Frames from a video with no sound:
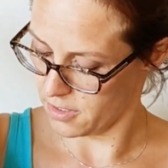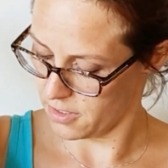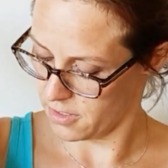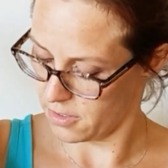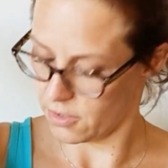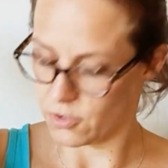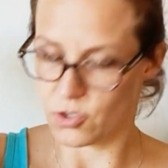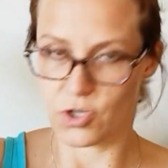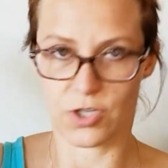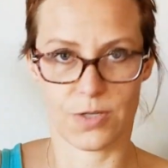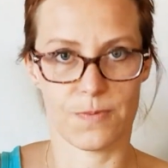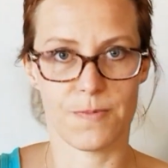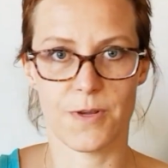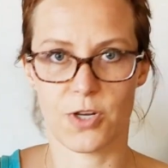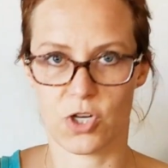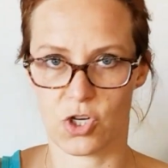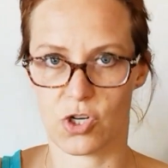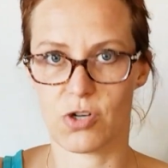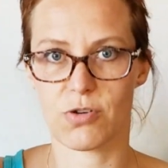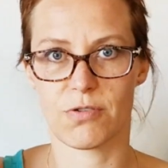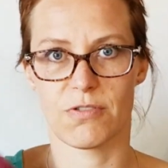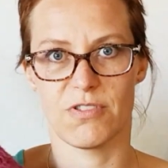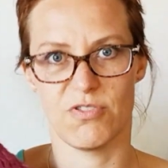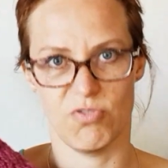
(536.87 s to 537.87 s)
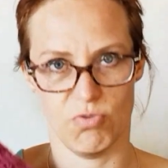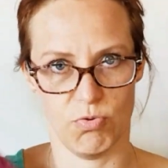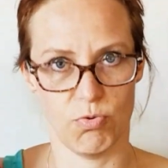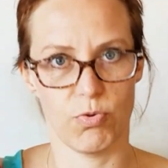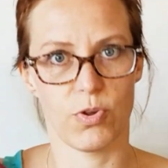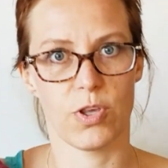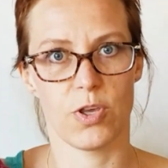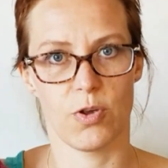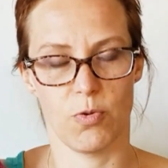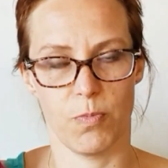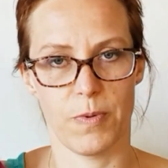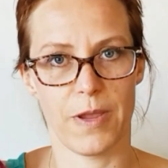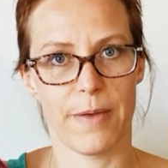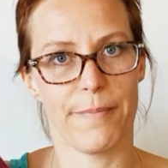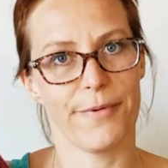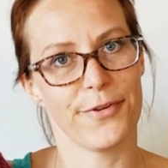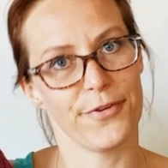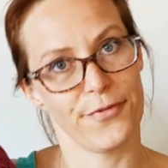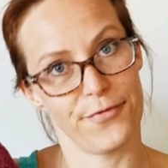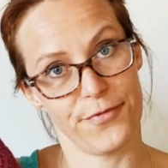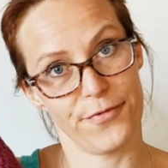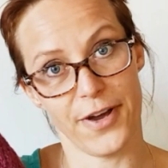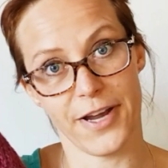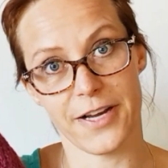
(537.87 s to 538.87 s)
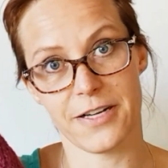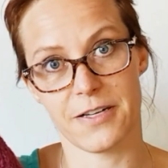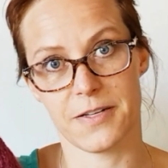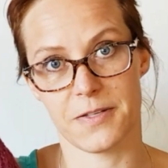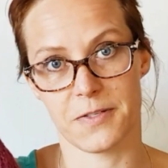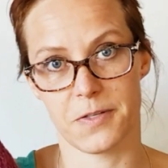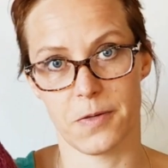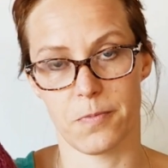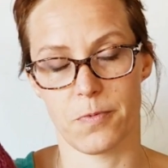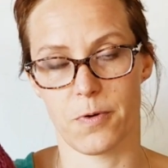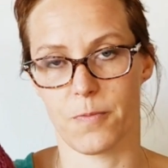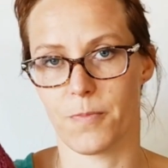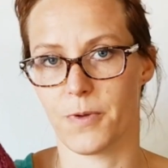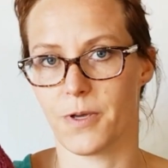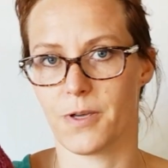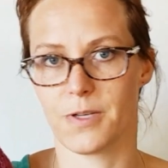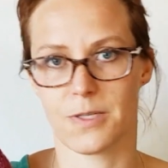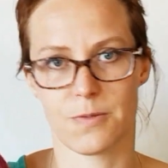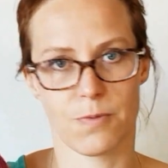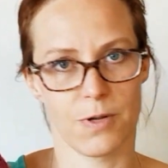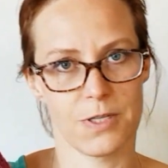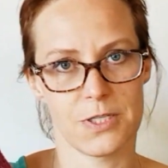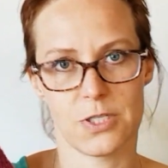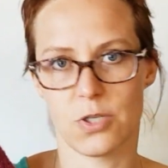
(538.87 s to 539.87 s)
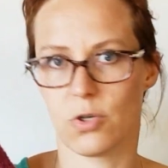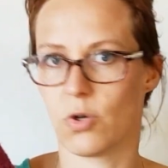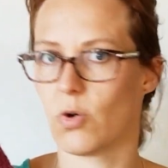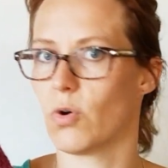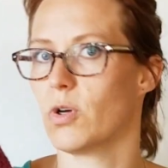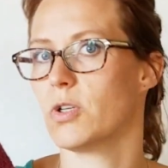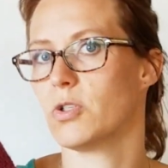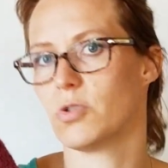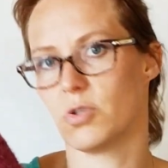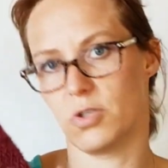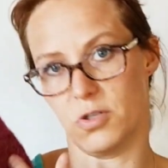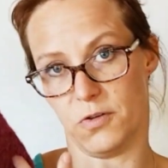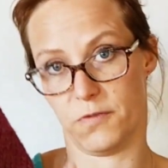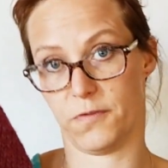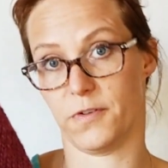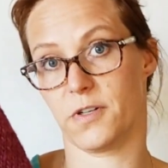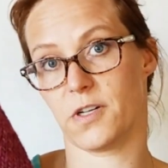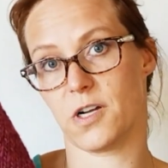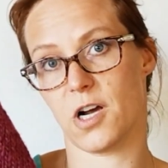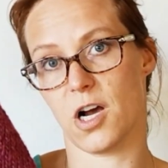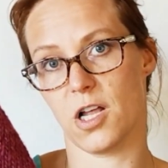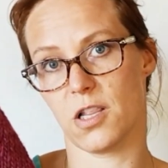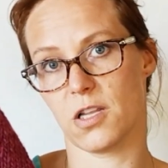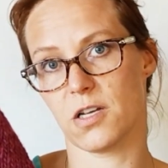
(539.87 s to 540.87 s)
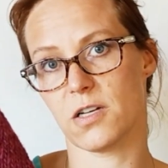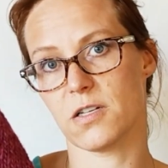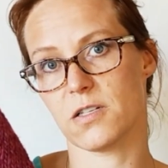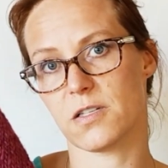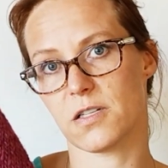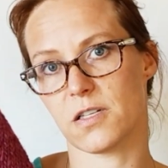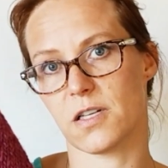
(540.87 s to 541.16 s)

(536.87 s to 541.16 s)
just make sure you'll be able to find a zipper, because once you go into different colors,